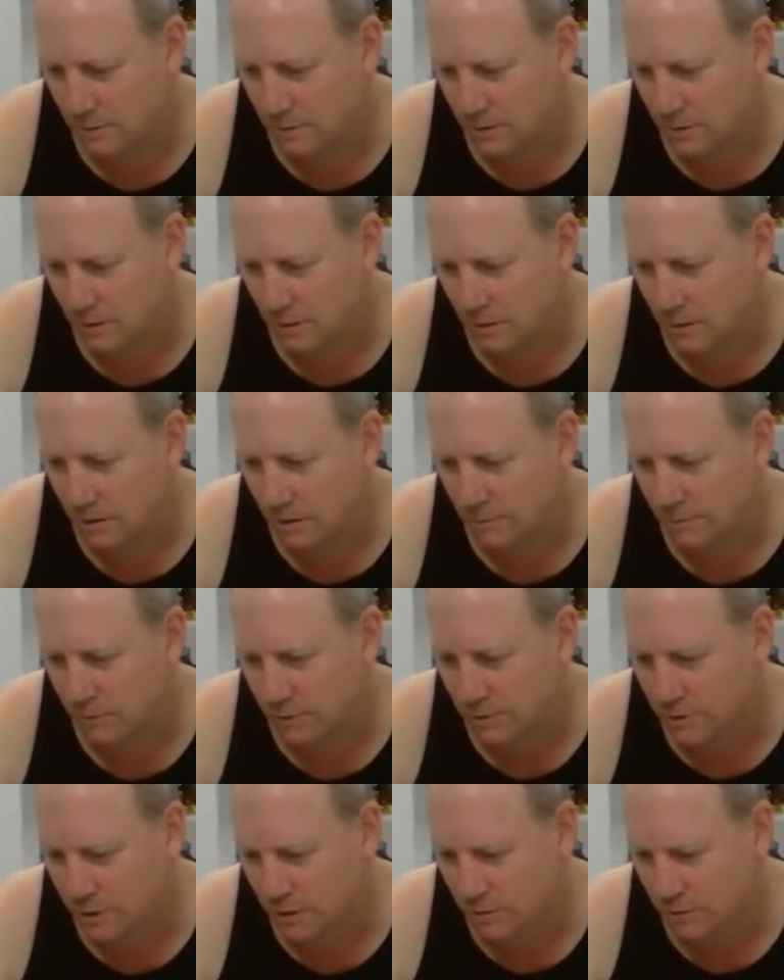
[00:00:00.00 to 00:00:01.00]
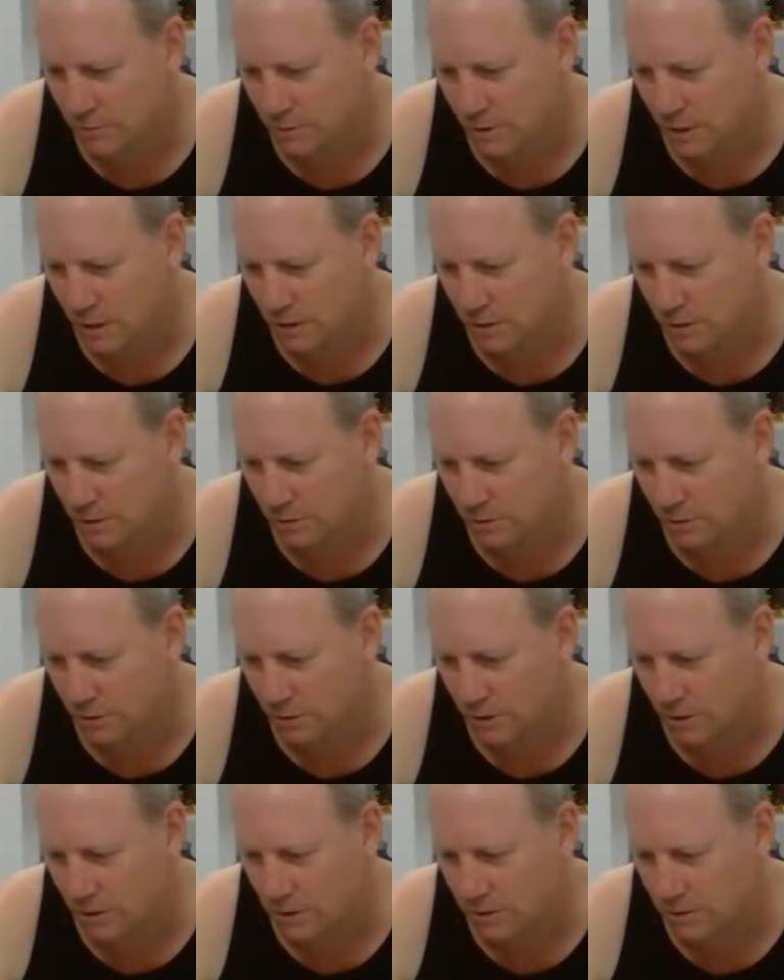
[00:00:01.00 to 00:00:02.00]
I don't know if I said good day to you
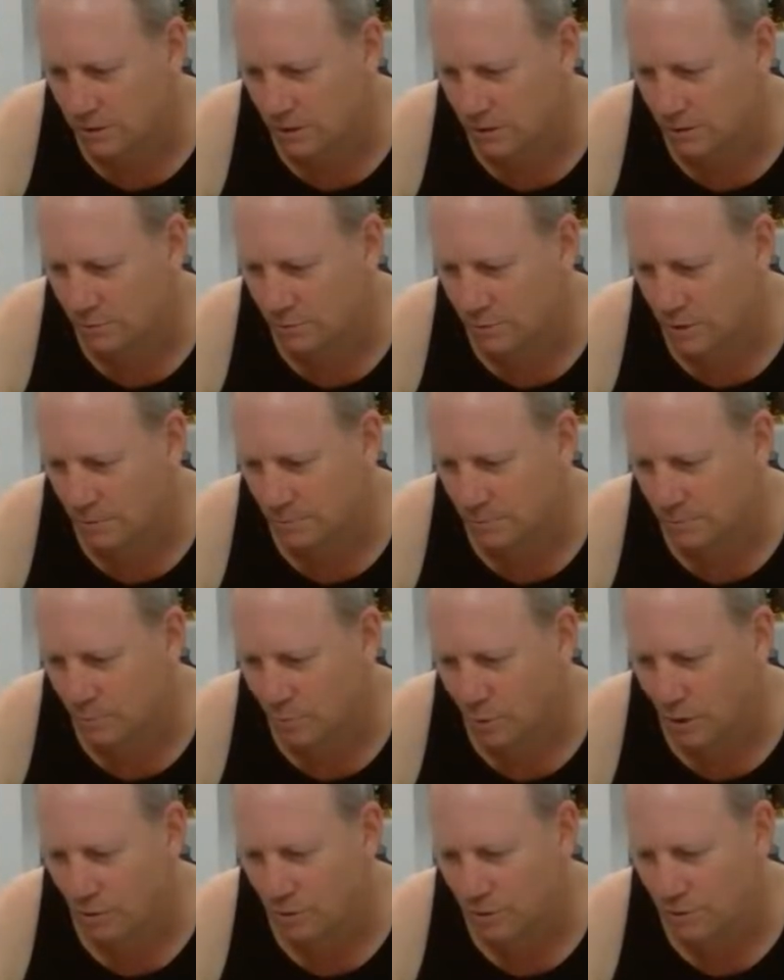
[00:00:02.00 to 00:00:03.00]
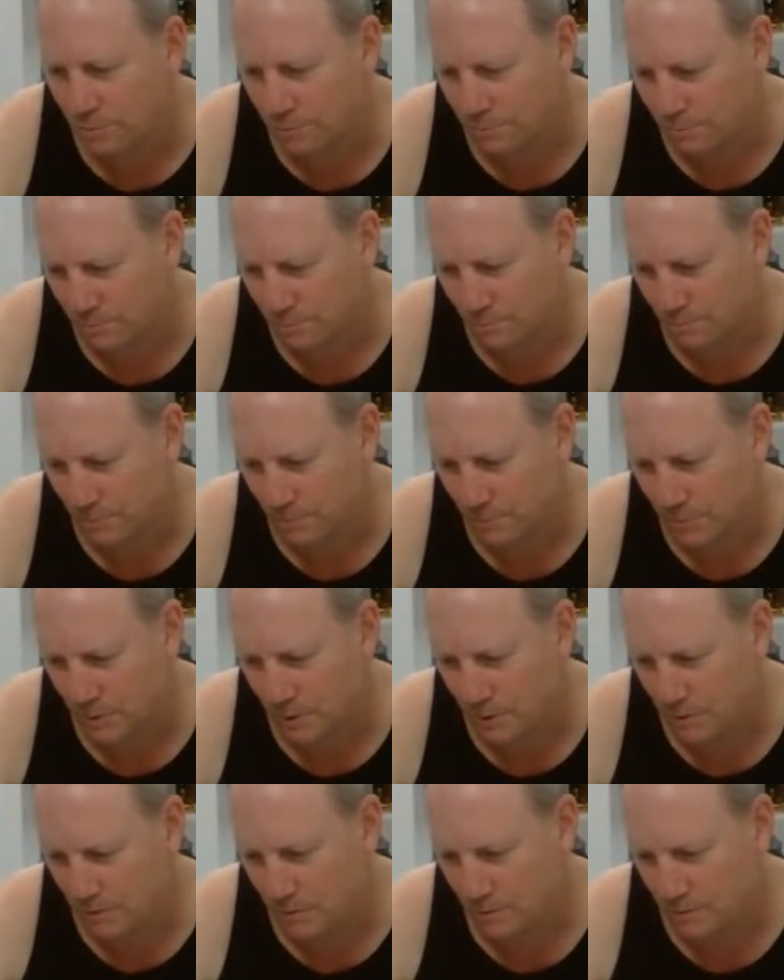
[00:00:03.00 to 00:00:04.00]
earlier, so welcome.
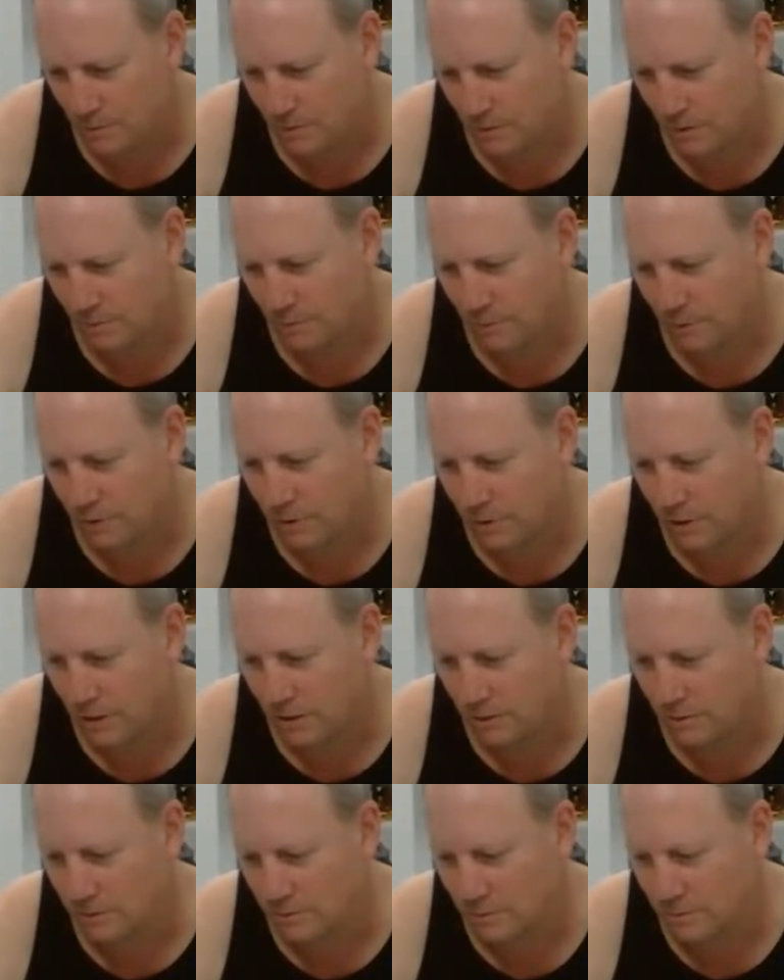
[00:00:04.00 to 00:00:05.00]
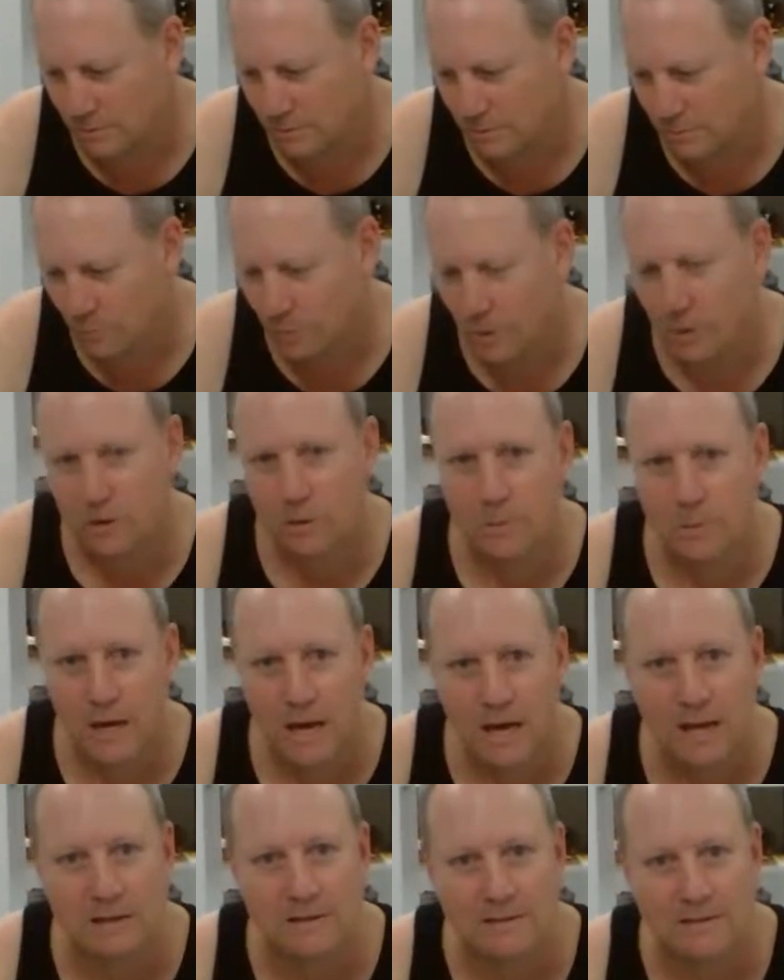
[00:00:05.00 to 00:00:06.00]
If I did, welcome
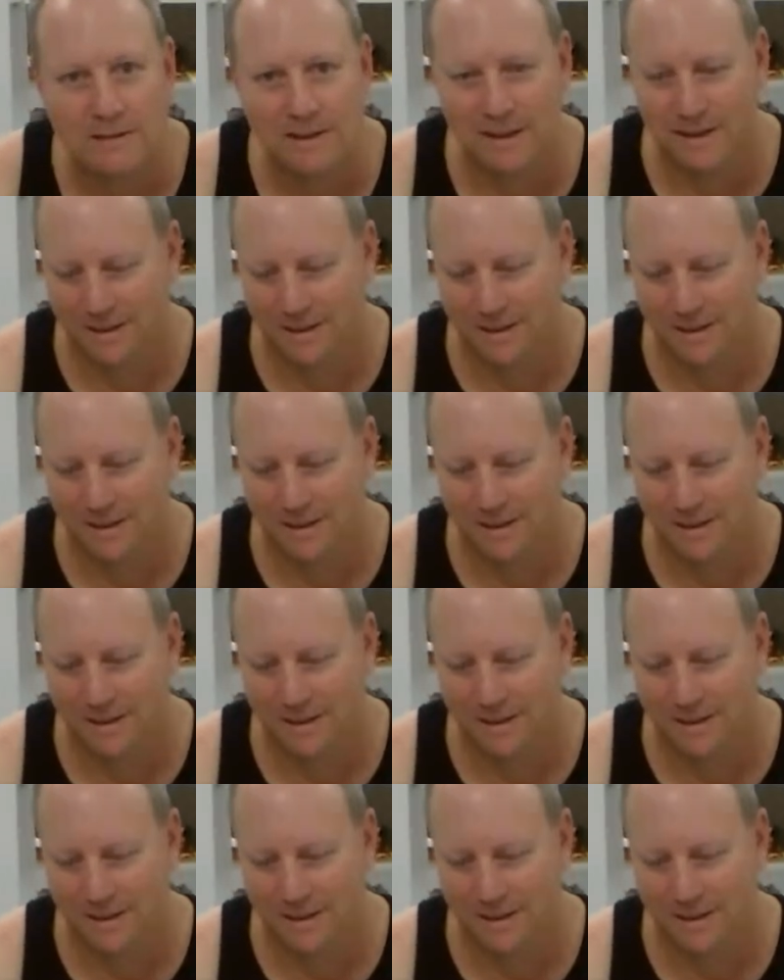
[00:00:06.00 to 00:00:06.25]
again.